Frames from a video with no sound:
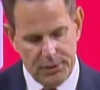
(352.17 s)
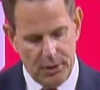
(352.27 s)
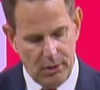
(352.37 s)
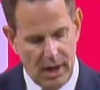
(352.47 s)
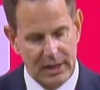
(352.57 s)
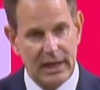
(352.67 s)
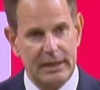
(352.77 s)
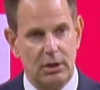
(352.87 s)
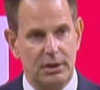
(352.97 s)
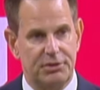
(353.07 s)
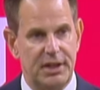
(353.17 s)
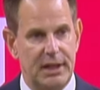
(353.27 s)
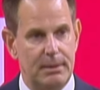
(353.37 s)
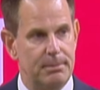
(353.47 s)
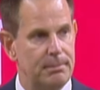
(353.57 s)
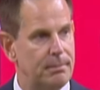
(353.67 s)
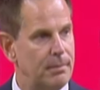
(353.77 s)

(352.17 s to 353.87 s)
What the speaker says: know, I like our team.